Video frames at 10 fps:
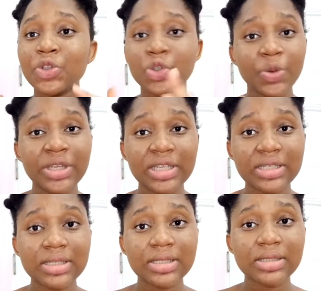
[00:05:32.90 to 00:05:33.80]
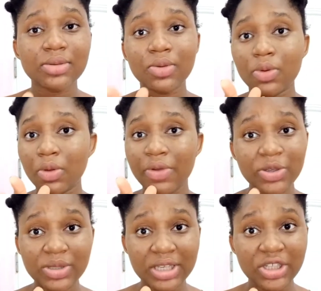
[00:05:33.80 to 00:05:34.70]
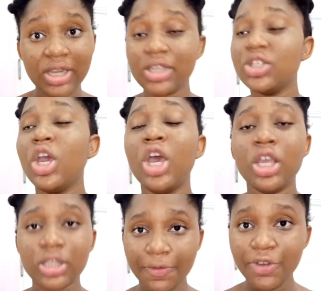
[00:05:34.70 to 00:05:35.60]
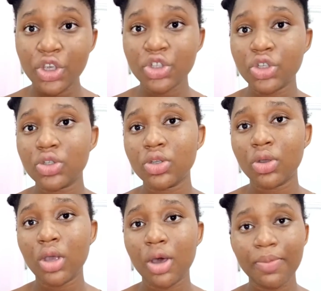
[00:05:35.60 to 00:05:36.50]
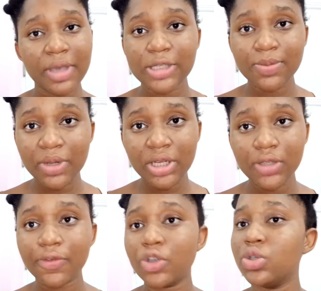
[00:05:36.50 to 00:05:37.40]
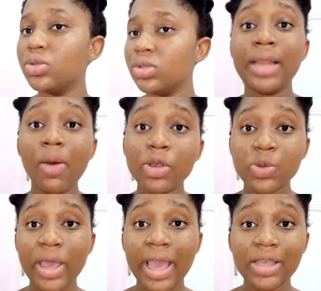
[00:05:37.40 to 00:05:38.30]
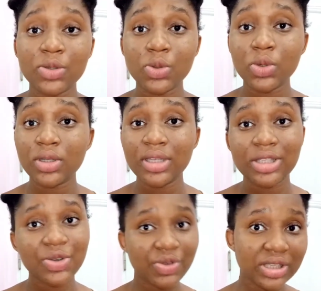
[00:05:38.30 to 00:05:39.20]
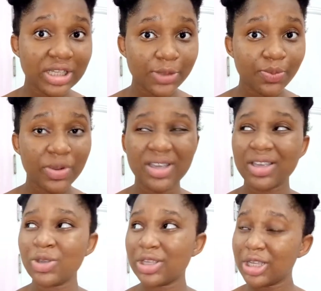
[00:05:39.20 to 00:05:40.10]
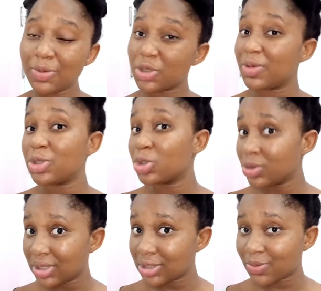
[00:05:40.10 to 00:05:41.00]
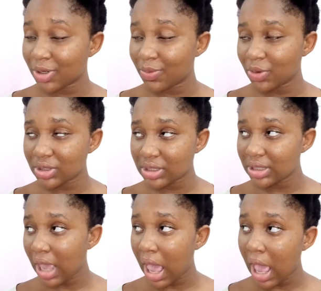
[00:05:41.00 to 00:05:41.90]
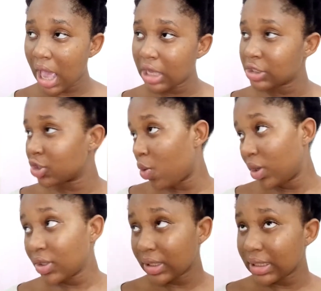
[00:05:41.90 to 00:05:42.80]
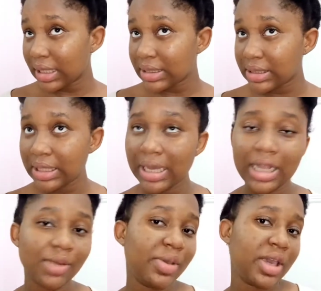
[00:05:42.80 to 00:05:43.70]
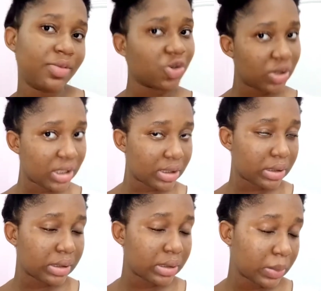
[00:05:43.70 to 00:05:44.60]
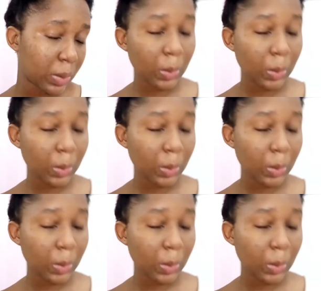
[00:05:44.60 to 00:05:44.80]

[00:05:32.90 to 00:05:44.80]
during this rice water challenge, the video is going to explain it for you. That was why I took the 3 days break. It was actually supposed to be a 2 days break, but someone got lazy and it became 3 days.